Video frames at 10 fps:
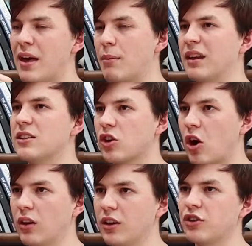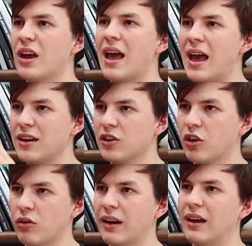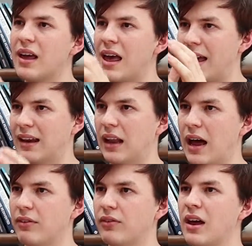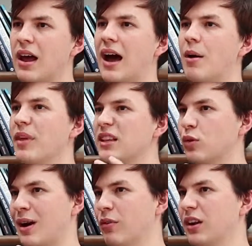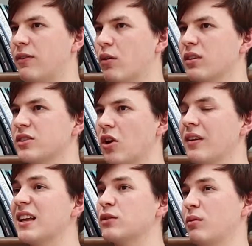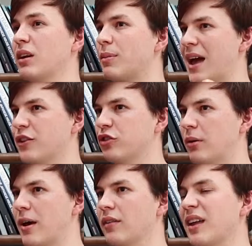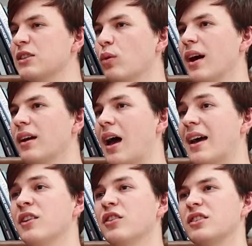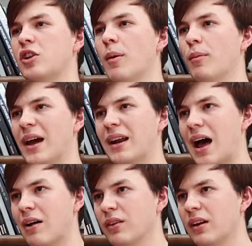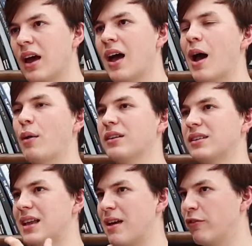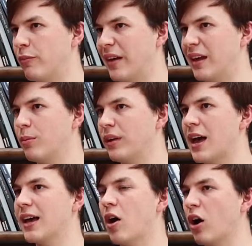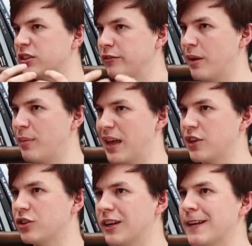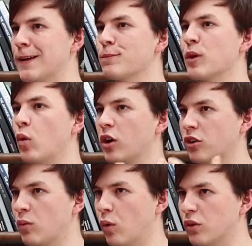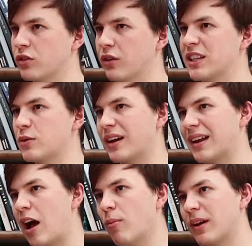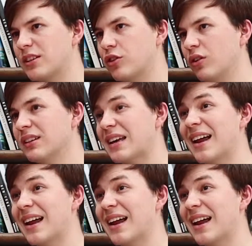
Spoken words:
That means college and career and life. That's what I'm really focused on. That's what I'm really passionate about. That's why I didn't just stop at Harvard. I went to Stanford for my MBA, Oxford for my PhD, worked on Wall Street so I could help my students.